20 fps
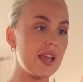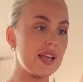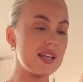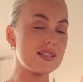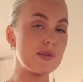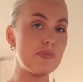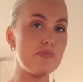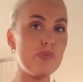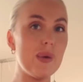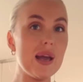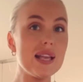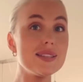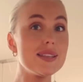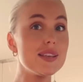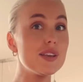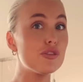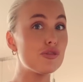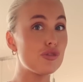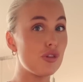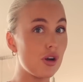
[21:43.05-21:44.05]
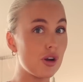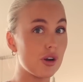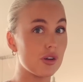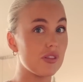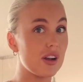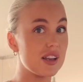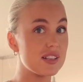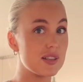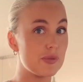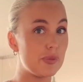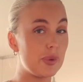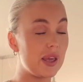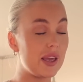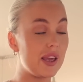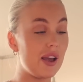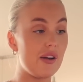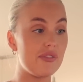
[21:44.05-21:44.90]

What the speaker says: it's a Betty Crocker recipe.